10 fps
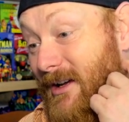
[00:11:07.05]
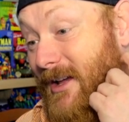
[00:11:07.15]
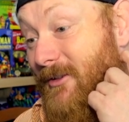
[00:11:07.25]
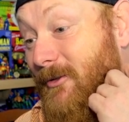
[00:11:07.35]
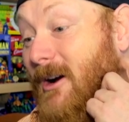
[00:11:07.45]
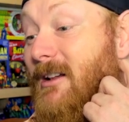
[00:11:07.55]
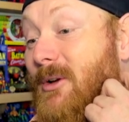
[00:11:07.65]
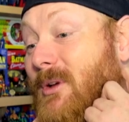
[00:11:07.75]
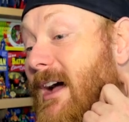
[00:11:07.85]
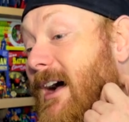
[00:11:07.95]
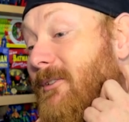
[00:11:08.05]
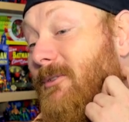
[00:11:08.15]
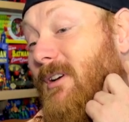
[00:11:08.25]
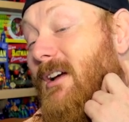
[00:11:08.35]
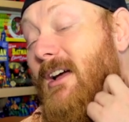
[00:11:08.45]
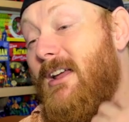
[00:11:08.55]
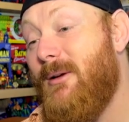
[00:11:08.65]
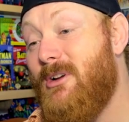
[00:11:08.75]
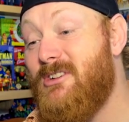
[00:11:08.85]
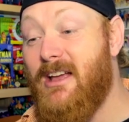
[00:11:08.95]
And then finally we have an
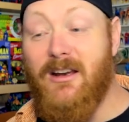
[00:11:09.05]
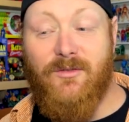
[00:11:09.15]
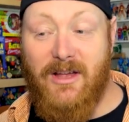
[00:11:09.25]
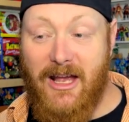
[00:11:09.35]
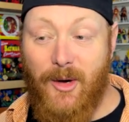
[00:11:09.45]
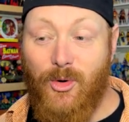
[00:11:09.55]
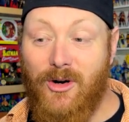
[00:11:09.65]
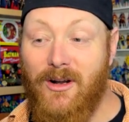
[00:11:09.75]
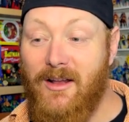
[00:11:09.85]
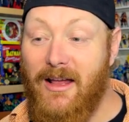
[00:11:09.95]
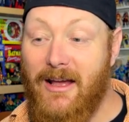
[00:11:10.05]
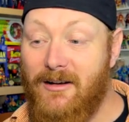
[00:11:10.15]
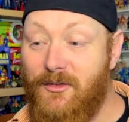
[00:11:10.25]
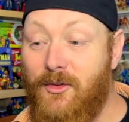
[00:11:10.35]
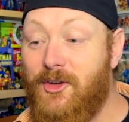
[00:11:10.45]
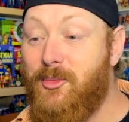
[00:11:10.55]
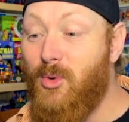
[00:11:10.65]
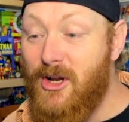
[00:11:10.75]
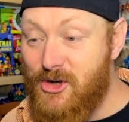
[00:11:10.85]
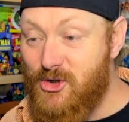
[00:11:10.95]
image again of the hammer and the
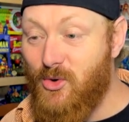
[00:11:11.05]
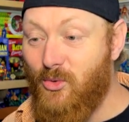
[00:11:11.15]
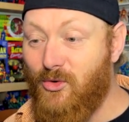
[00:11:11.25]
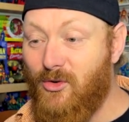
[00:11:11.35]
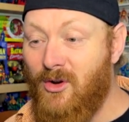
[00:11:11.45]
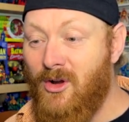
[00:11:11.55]
spring shoes.